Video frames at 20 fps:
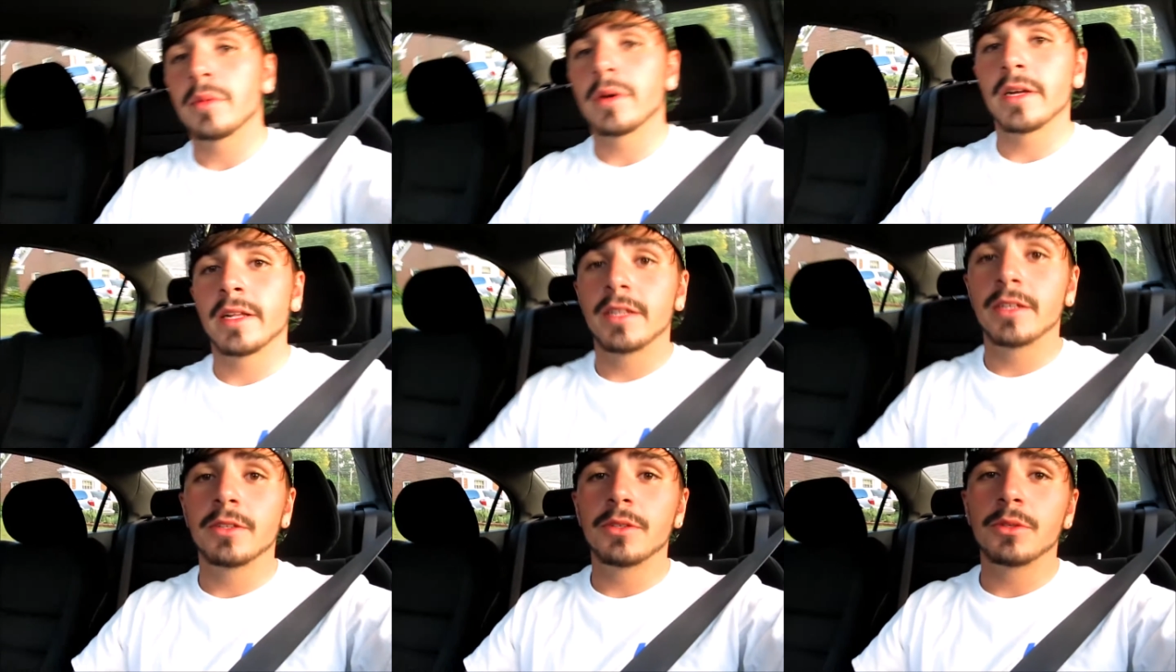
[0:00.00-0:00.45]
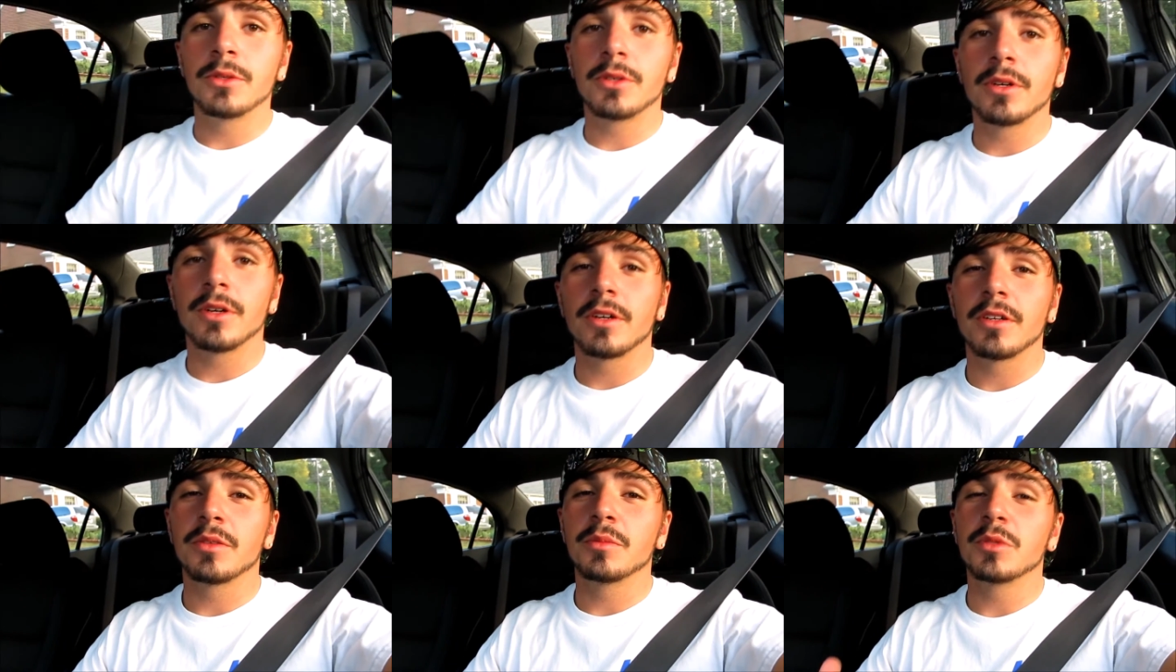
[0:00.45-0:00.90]
buying a new
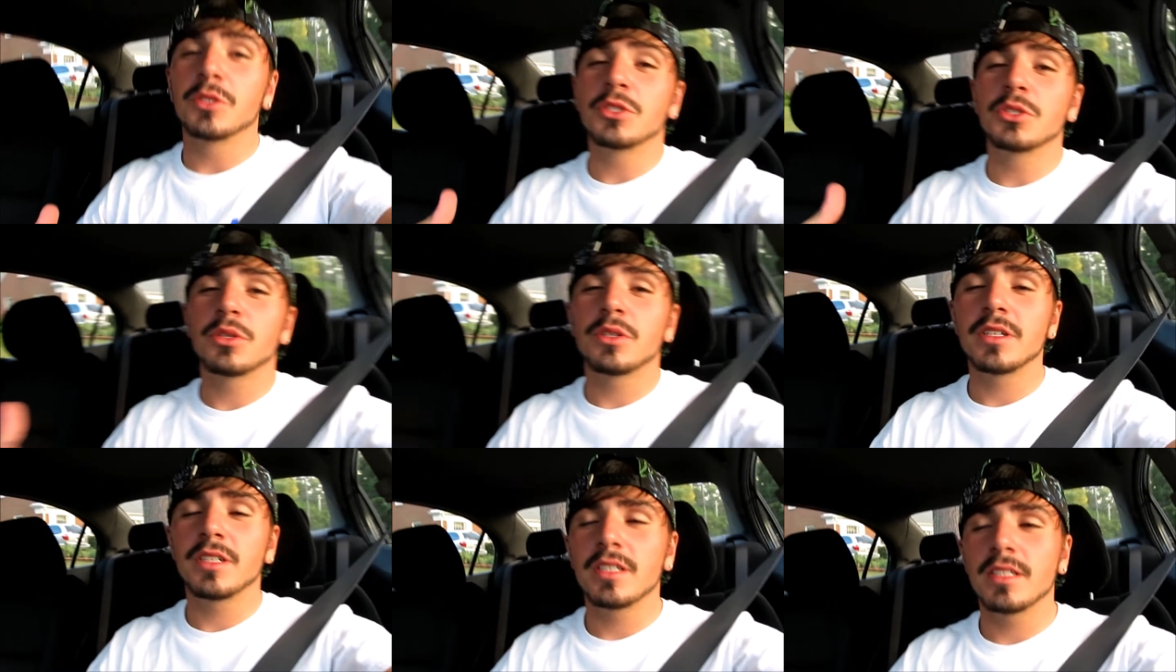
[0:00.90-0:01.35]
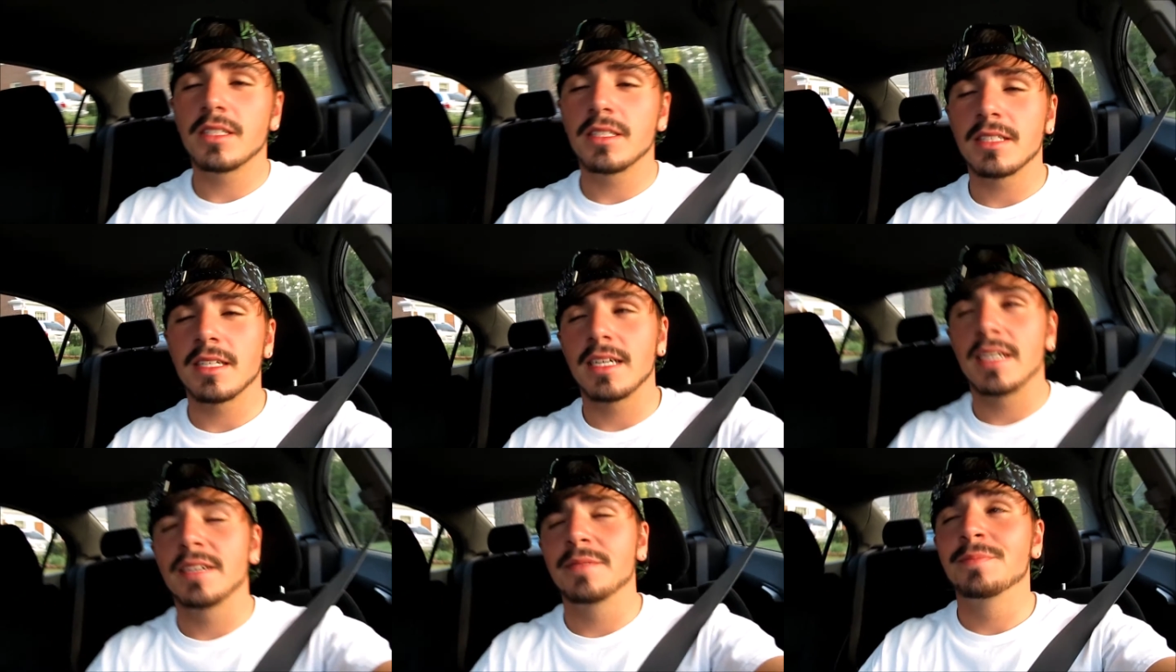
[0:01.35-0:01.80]
car. The majority of the
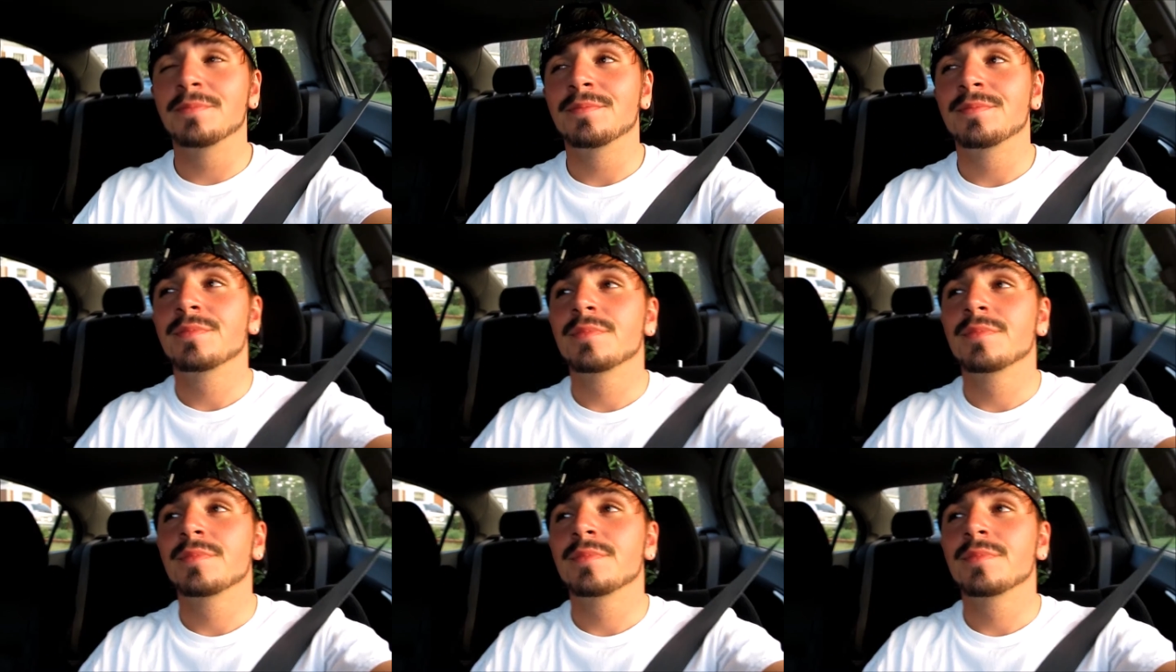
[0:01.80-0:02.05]
time,